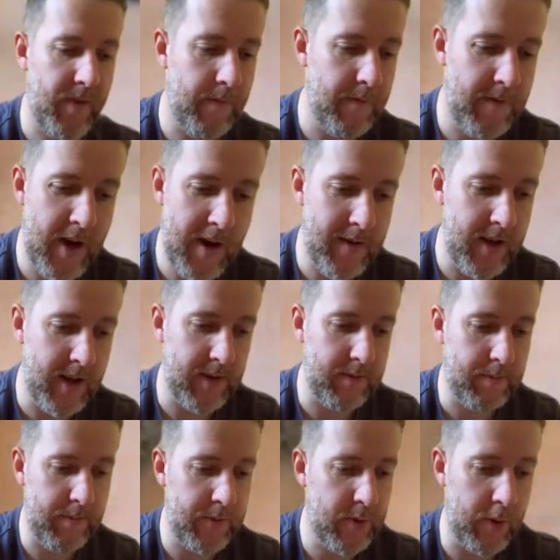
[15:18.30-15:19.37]
varying
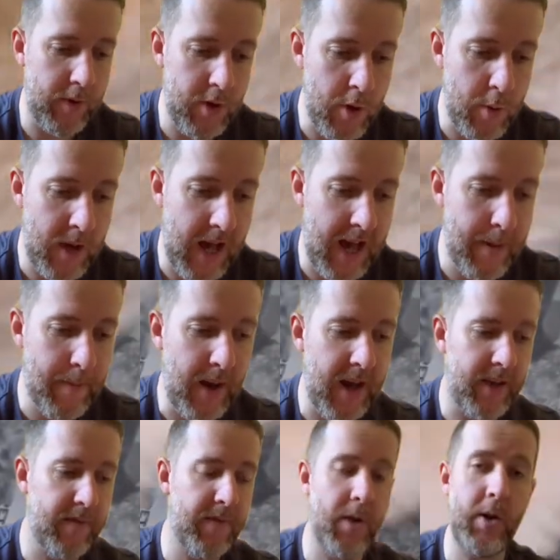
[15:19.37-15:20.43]
sort of
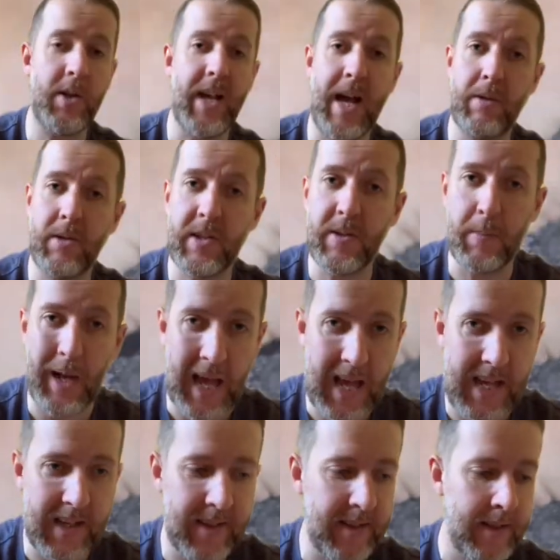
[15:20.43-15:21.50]
UK-based third down
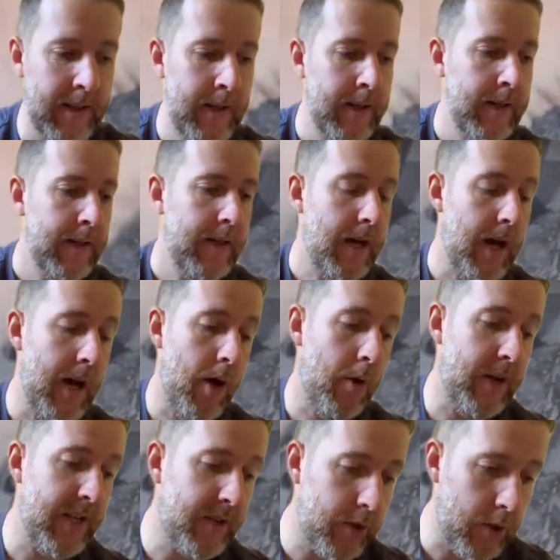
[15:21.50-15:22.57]
displays
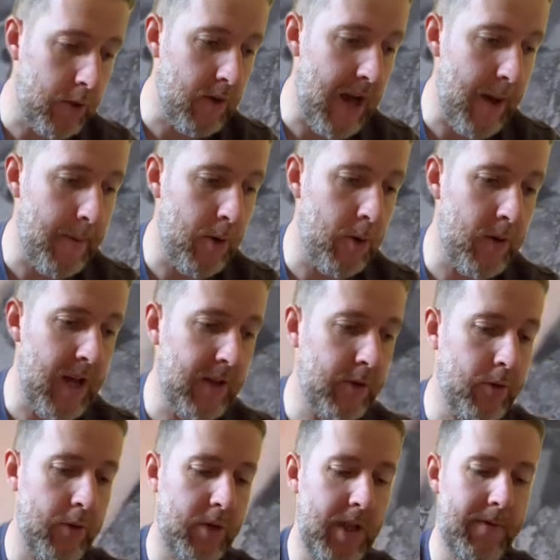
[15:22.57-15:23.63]
on Instagram and all that
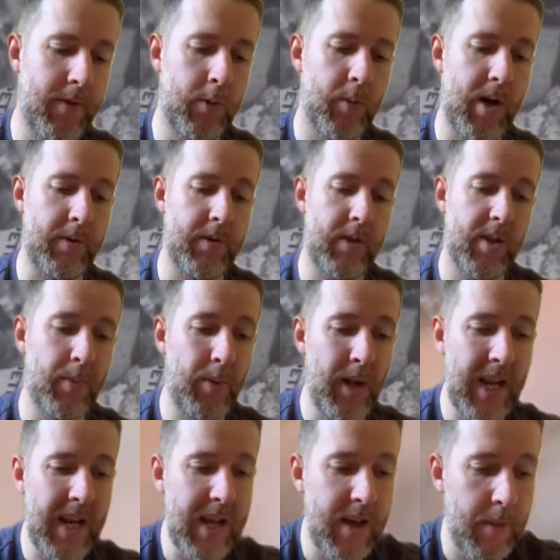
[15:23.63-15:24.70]
sort of stuff as well. So there's
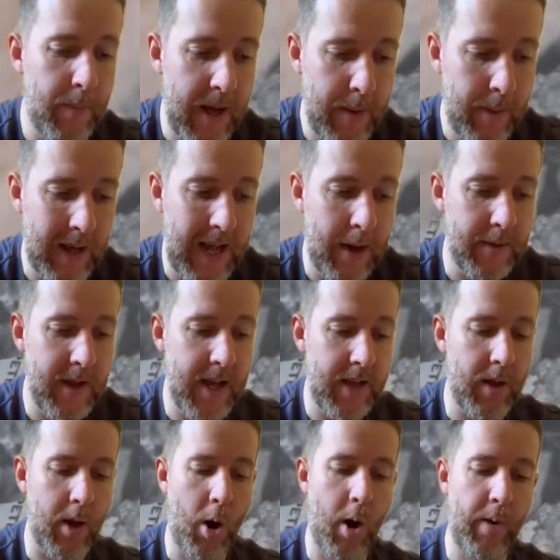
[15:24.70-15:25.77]
plenty of people out there
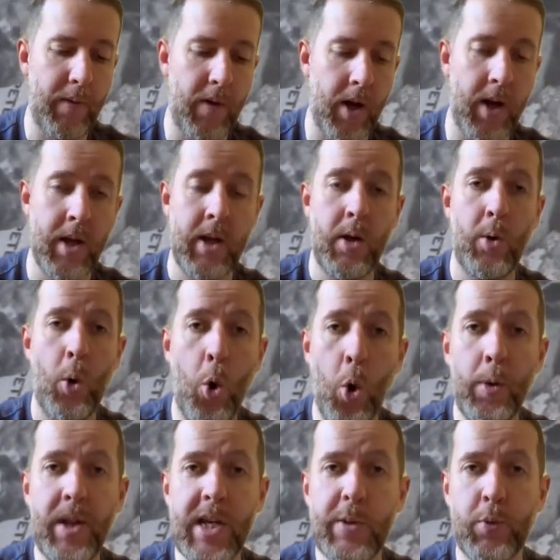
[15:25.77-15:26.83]
that offer
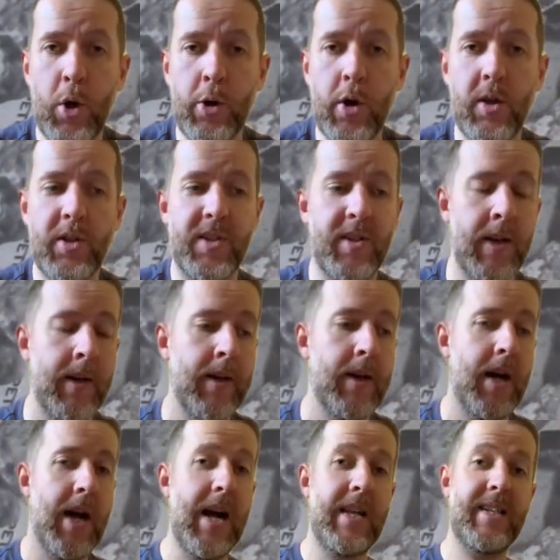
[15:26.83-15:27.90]
all these products
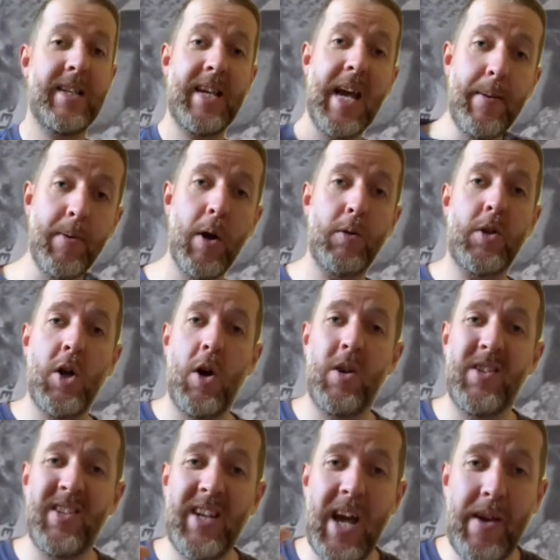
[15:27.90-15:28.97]
to keep those
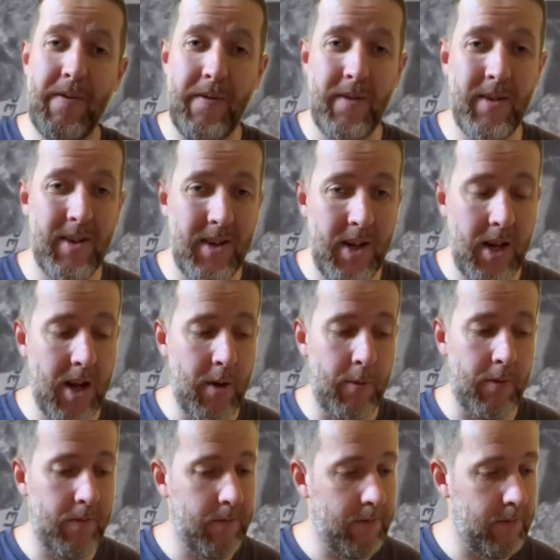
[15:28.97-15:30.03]
cards safe, you know,
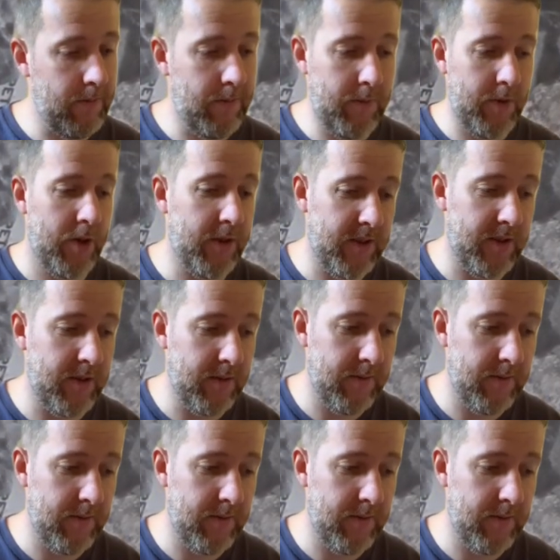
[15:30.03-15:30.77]
because